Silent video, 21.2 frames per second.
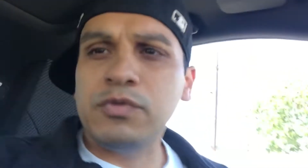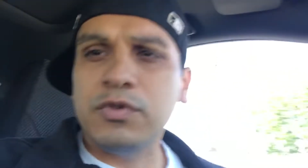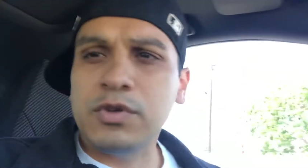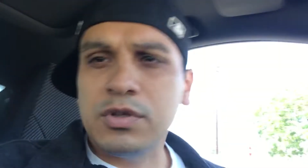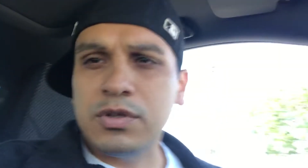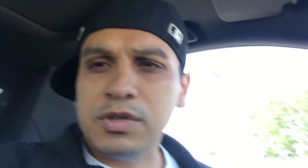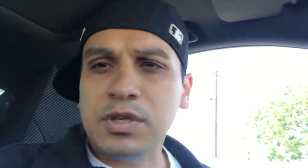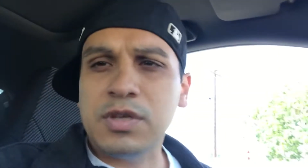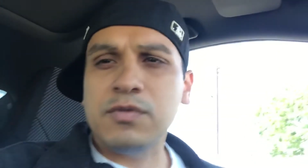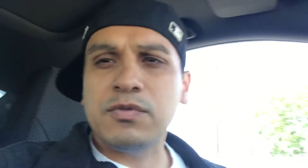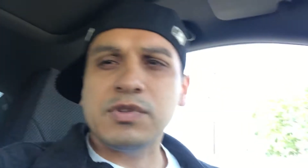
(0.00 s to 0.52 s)
you're
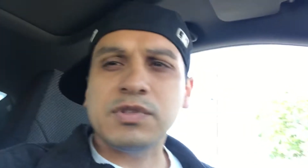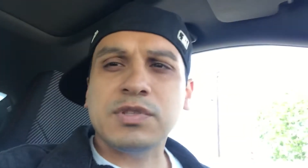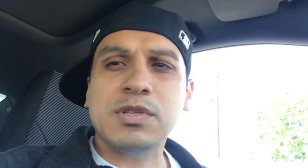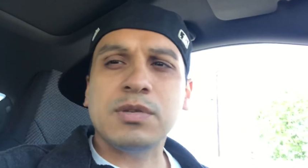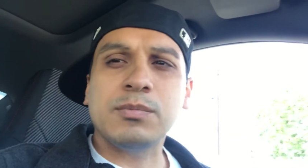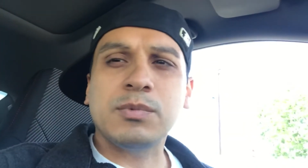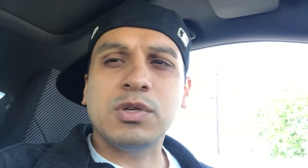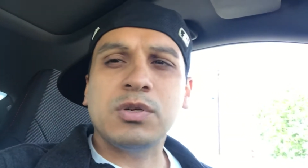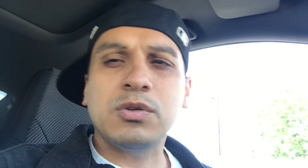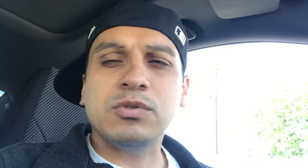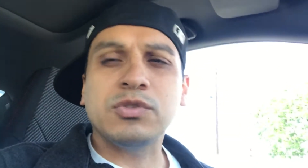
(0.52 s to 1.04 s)
looking for something
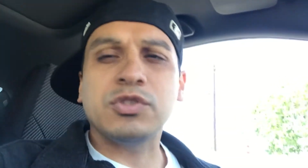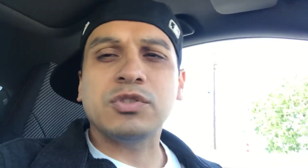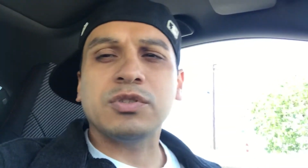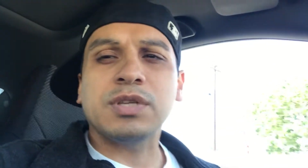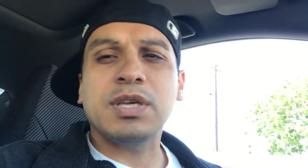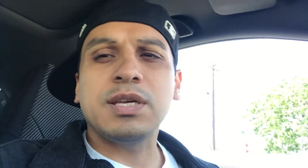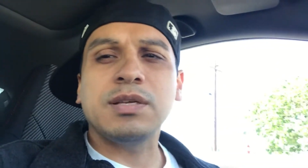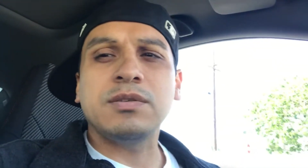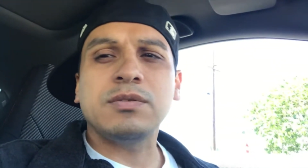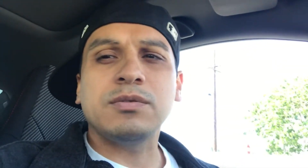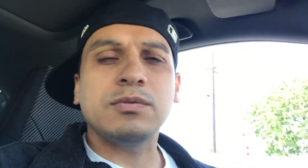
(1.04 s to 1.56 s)
to hold your
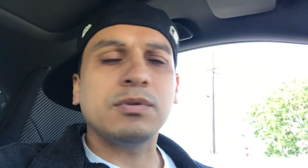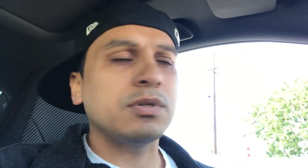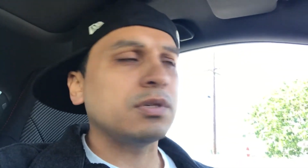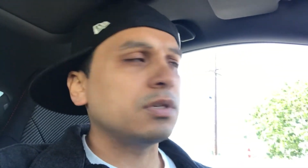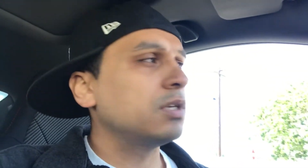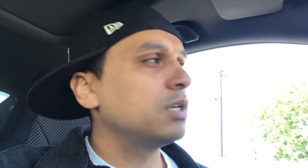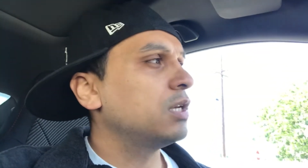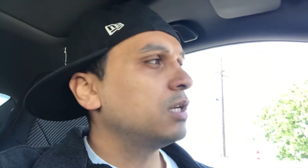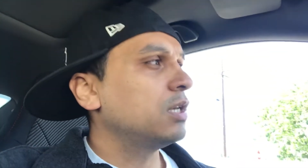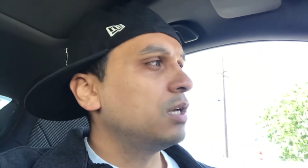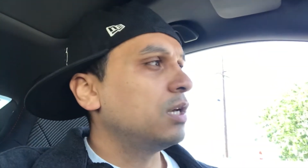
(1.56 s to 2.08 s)
Ktuner,
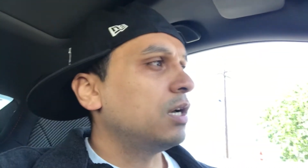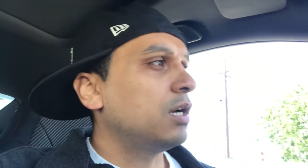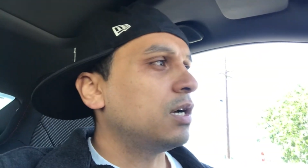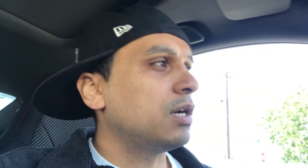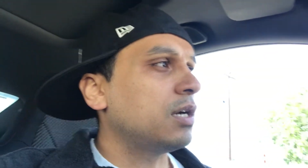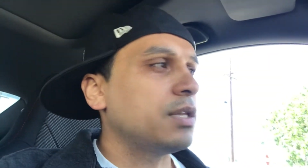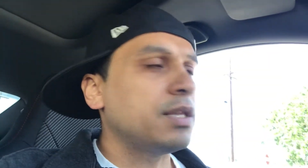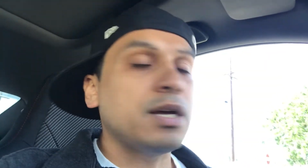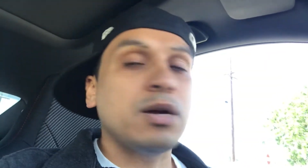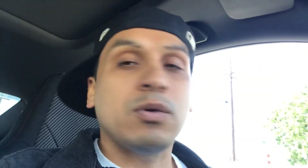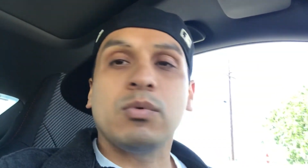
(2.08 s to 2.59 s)

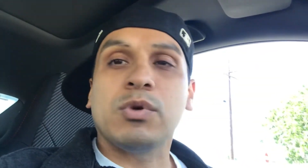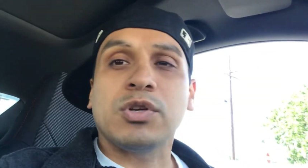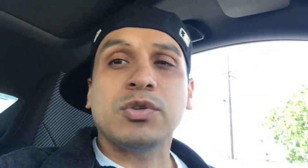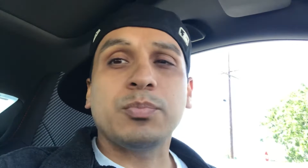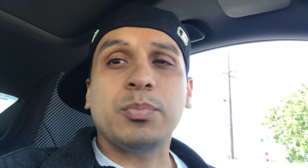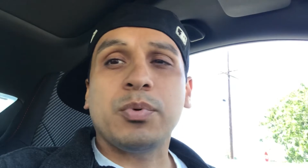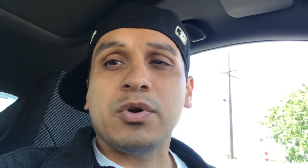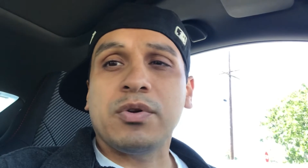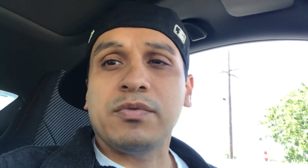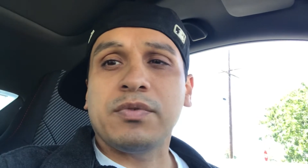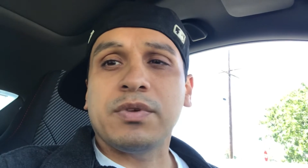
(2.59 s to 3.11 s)
that works
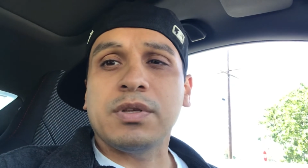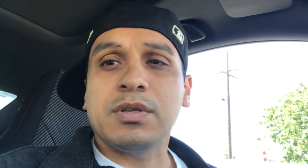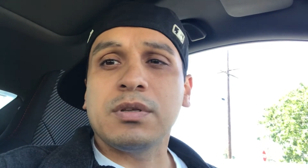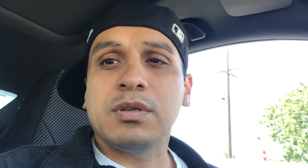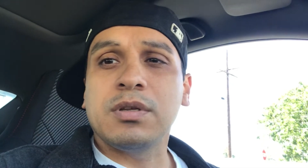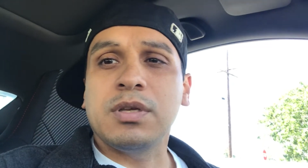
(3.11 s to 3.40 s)
perfect.